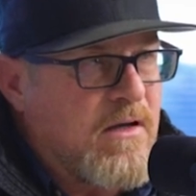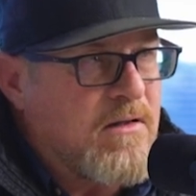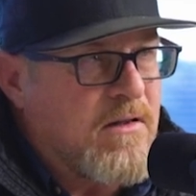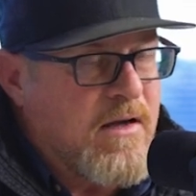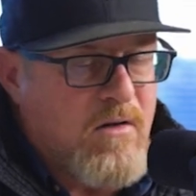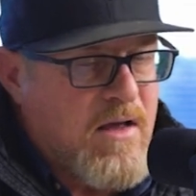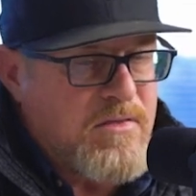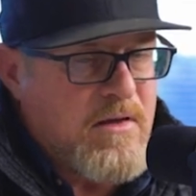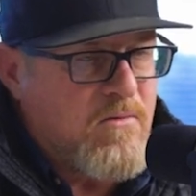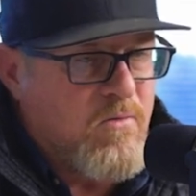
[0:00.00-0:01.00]
And I
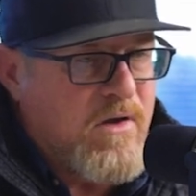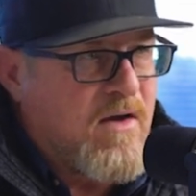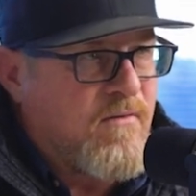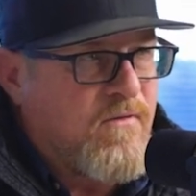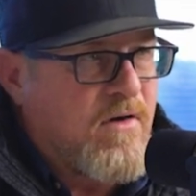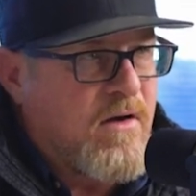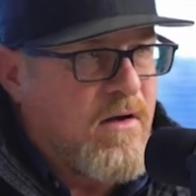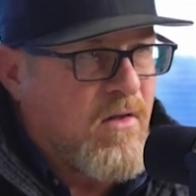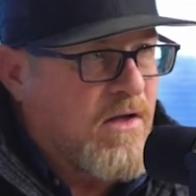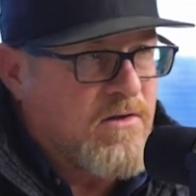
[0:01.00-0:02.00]
think we have
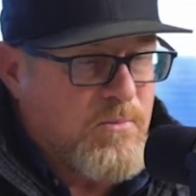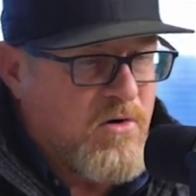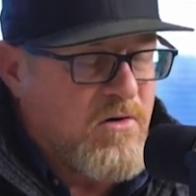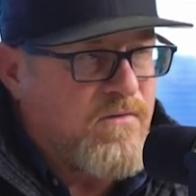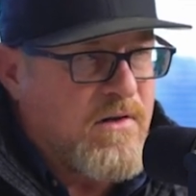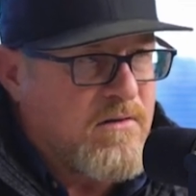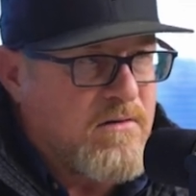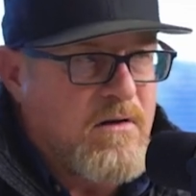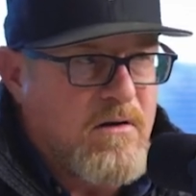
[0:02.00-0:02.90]
a lot to prove. And